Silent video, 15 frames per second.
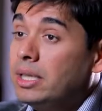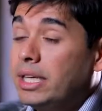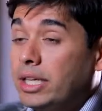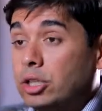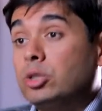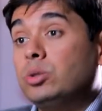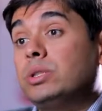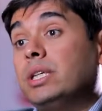
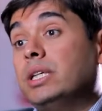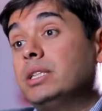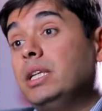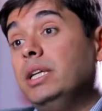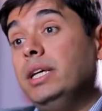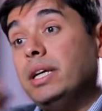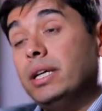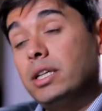is to
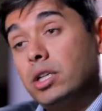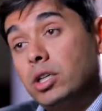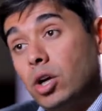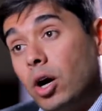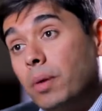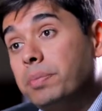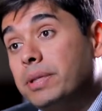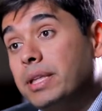essentially
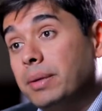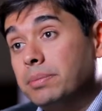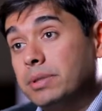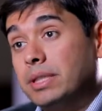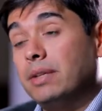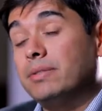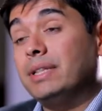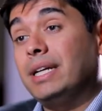adopt
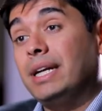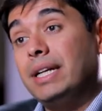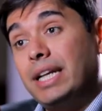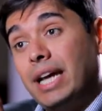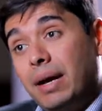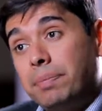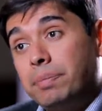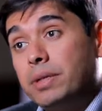themselves and
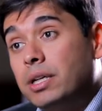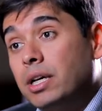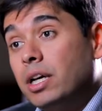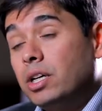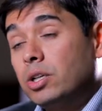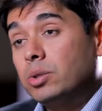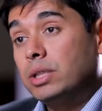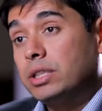adapt
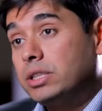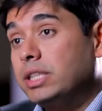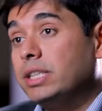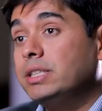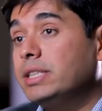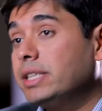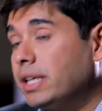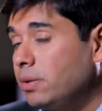to the
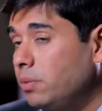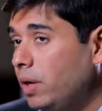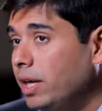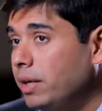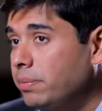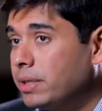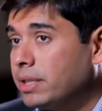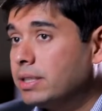changing
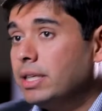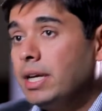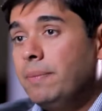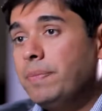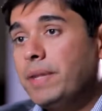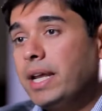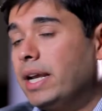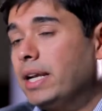environment.
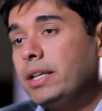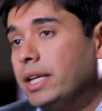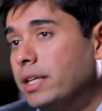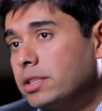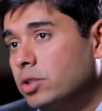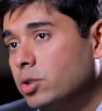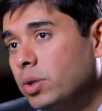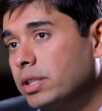Right. And there
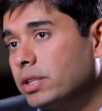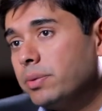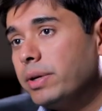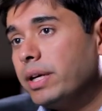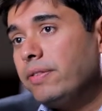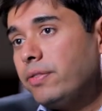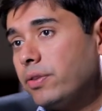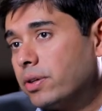is no other
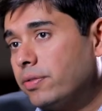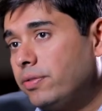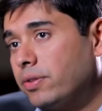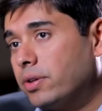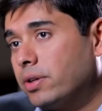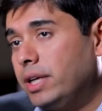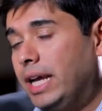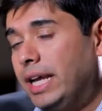way
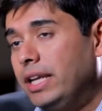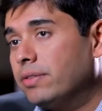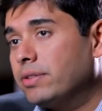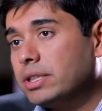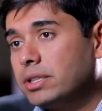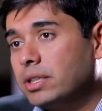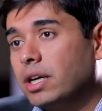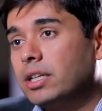for any of
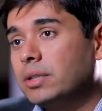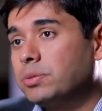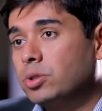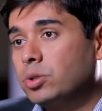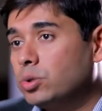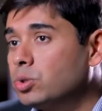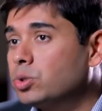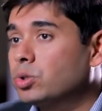the startups
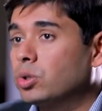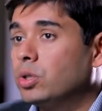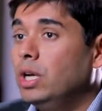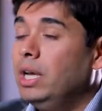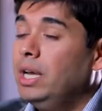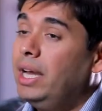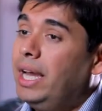to do so.